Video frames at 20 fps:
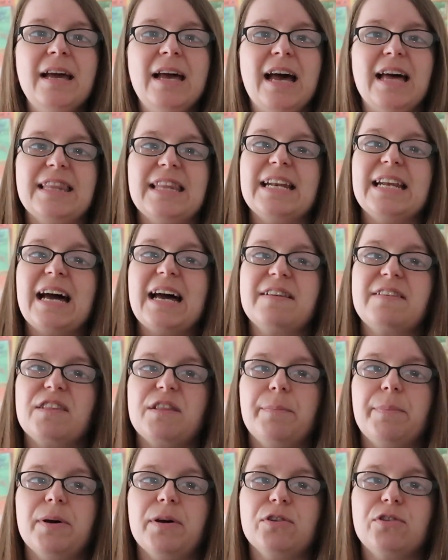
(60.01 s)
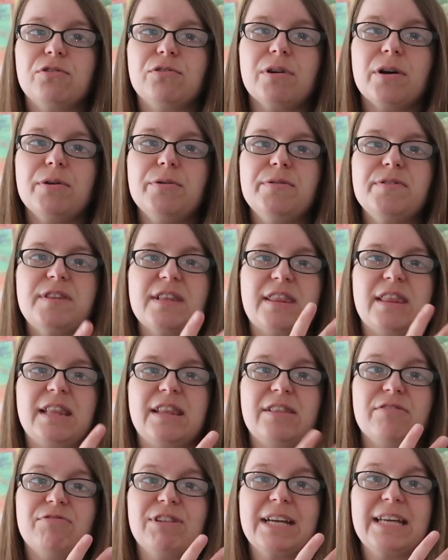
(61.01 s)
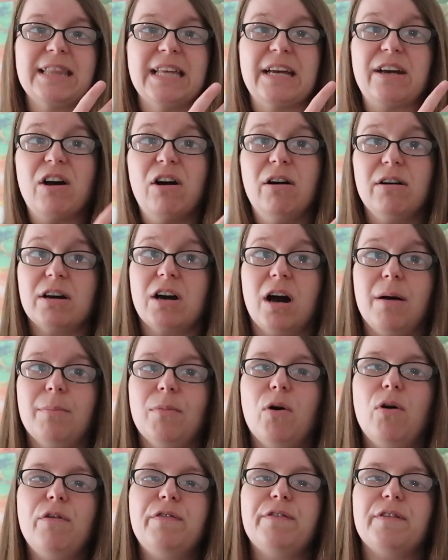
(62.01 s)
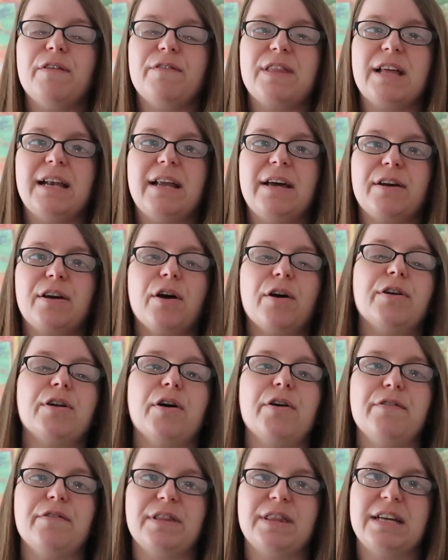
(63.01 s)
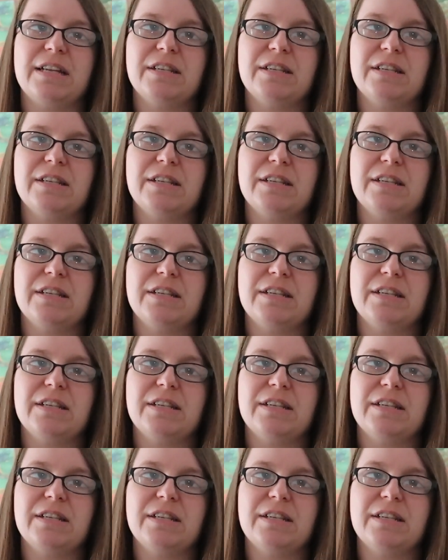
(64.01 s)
and then as the bird grows, the ring then can't come off of their leg and over their